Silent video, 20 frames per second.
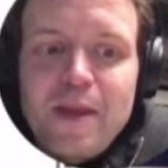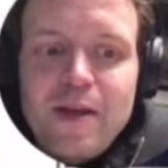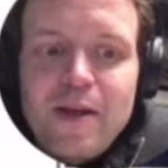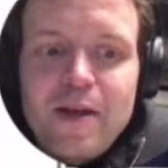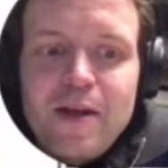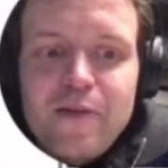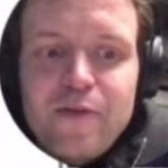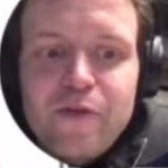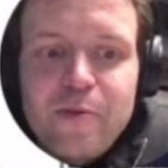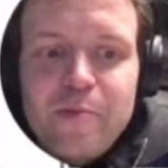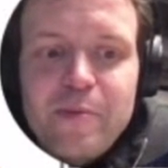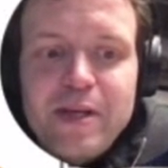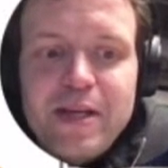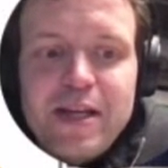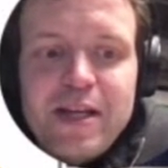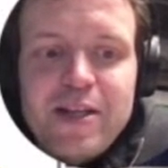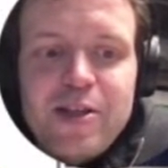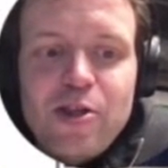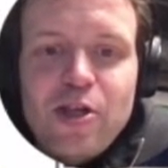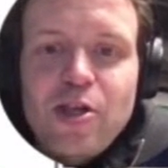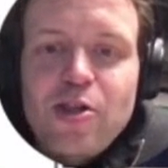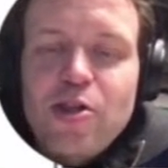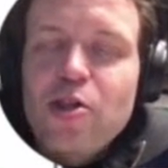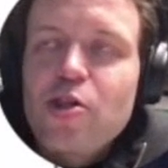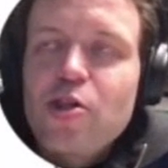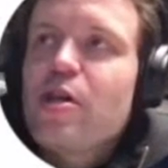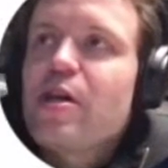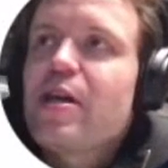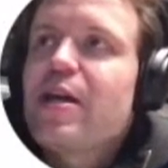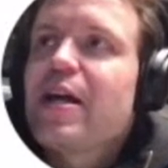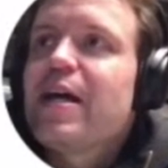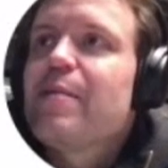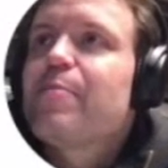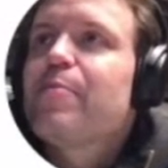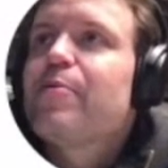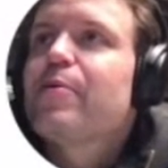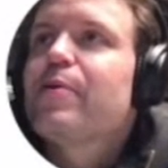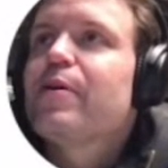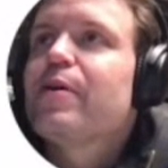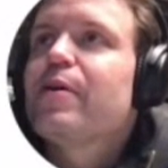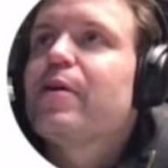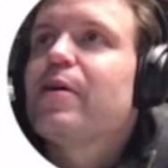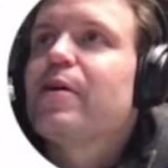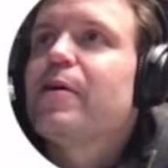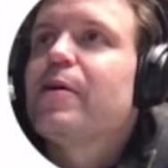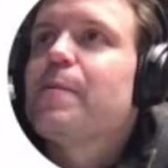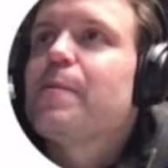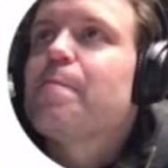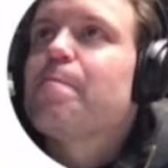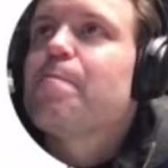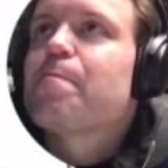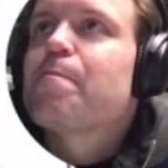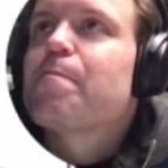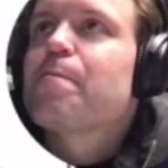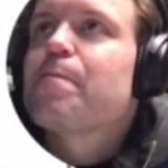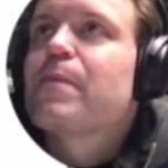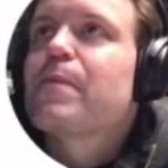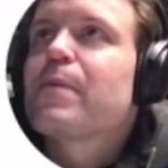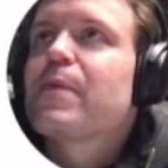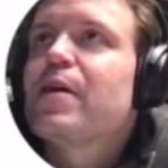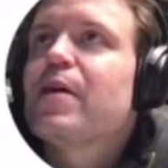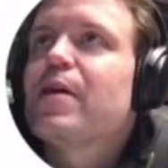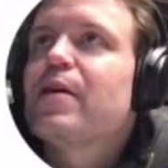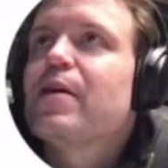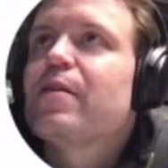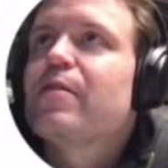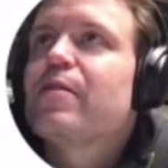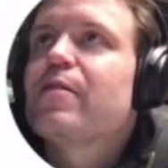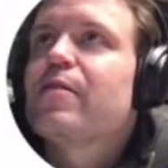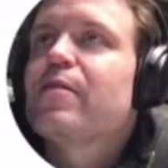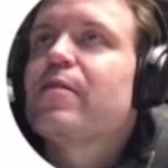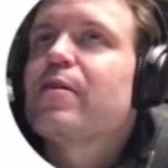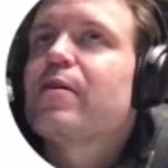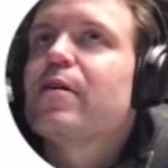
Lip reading: For me at CCC camp, it